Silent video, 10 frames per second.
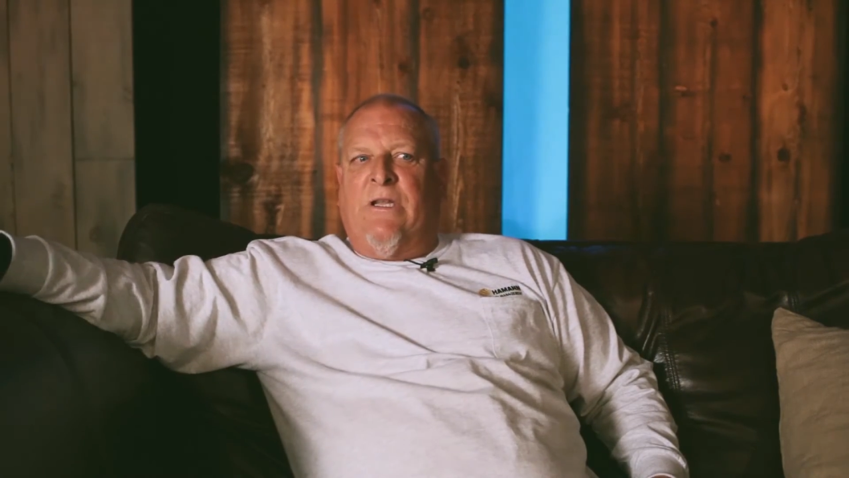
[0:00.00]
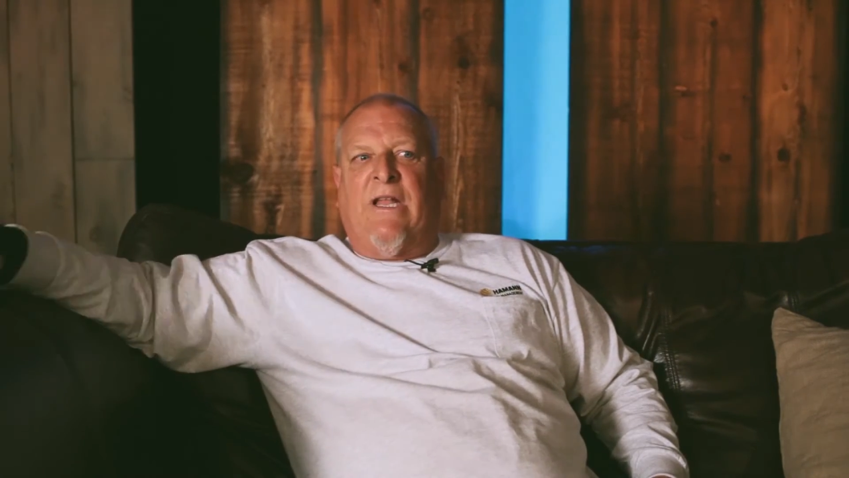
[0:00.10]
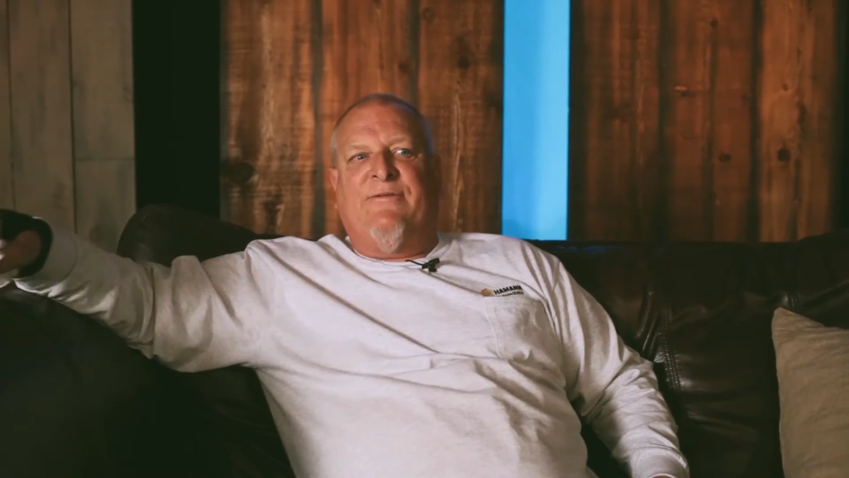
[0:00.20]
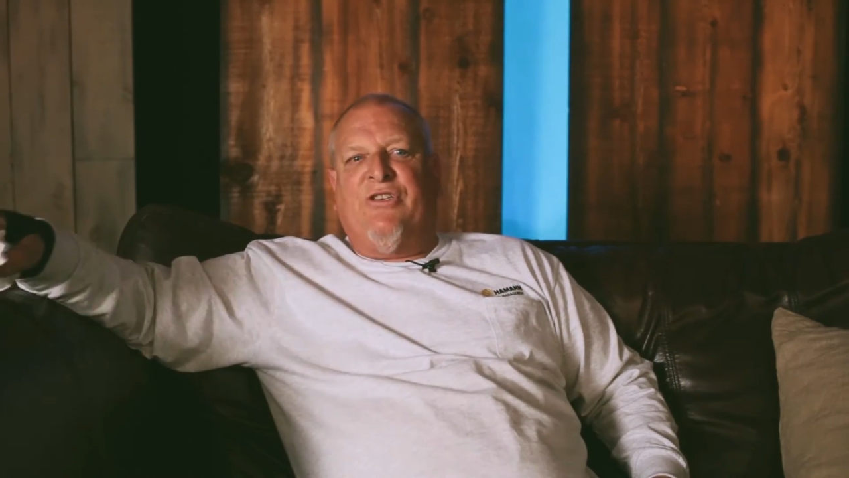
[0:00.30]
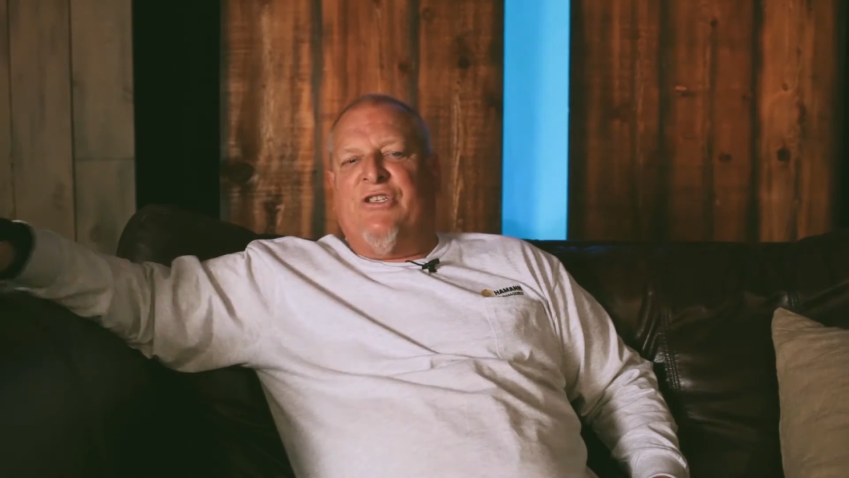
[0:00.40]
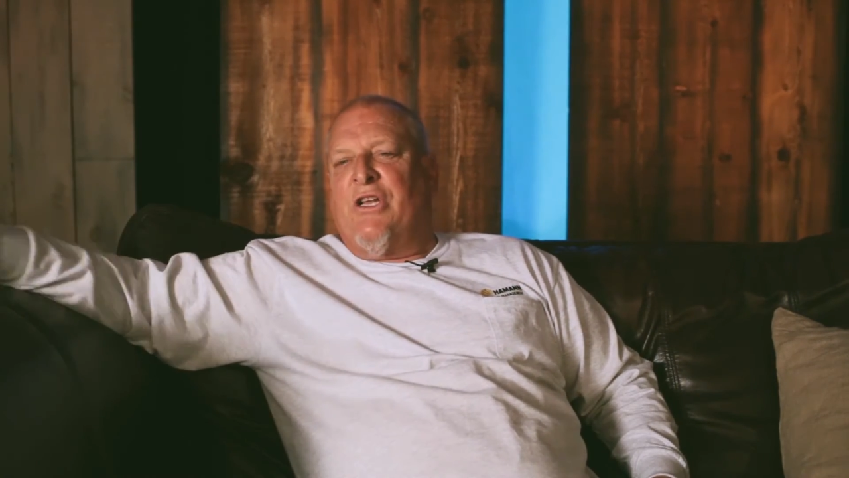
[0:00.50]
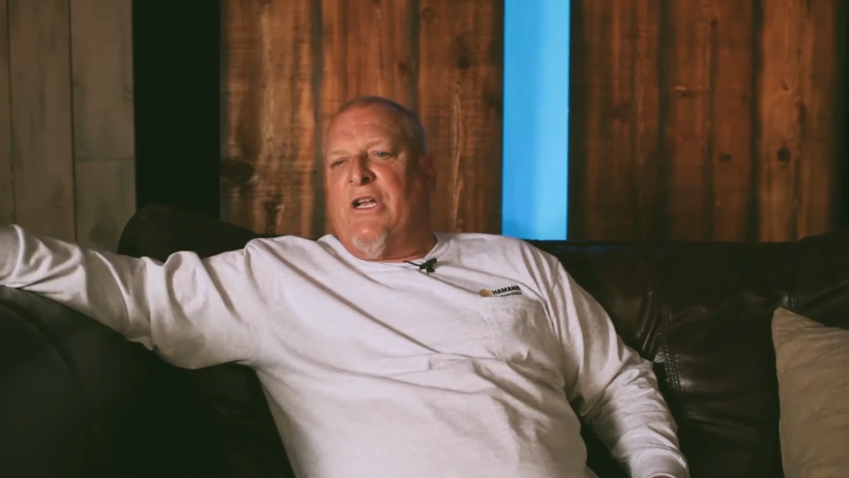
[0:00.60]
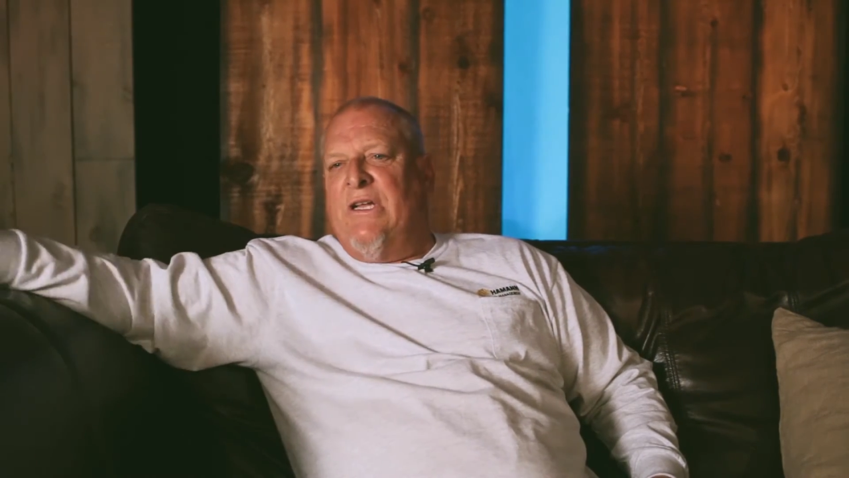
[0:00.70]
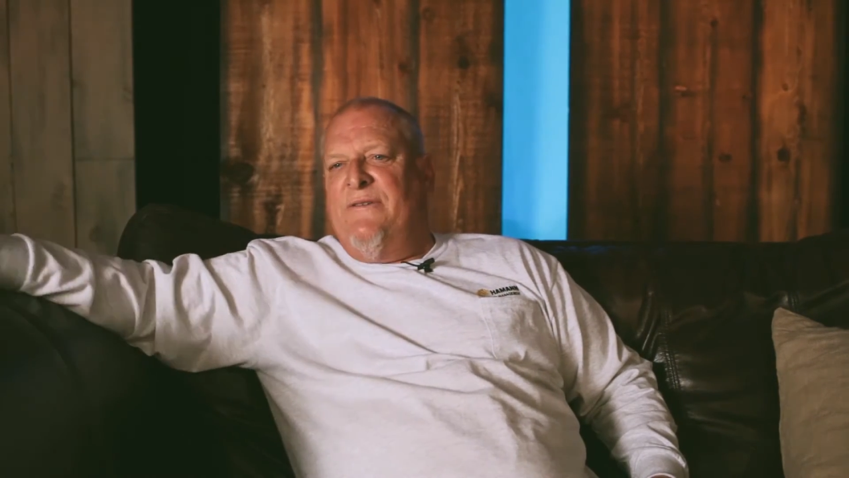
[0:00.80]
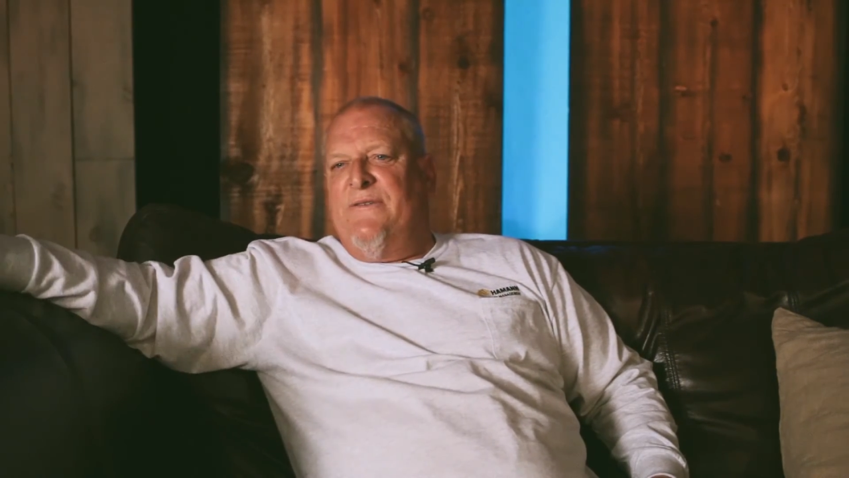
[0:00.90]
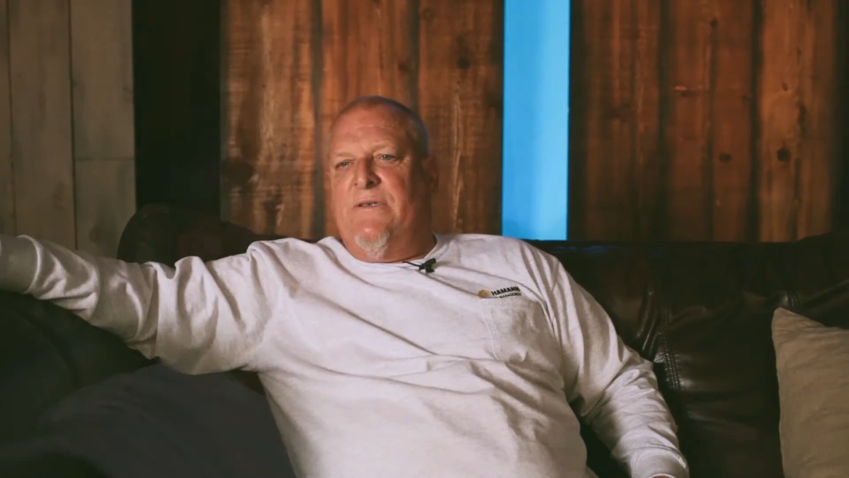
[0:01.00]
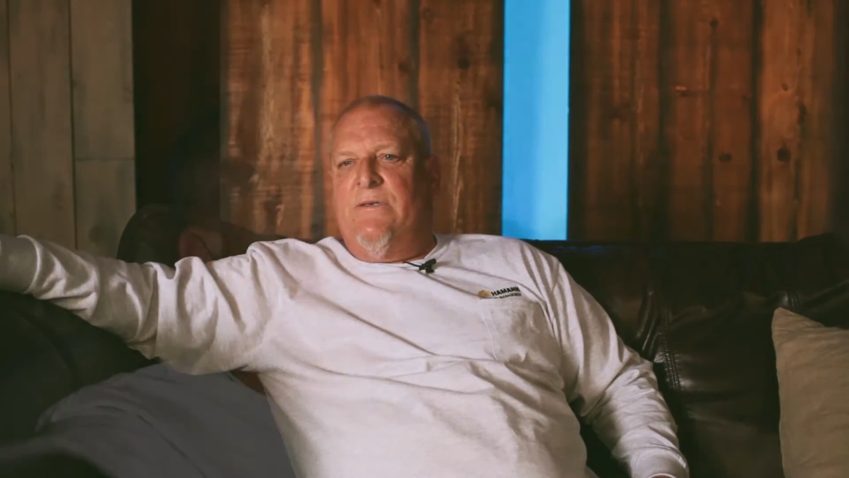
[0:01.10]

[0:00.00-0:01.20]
life she's gonna live,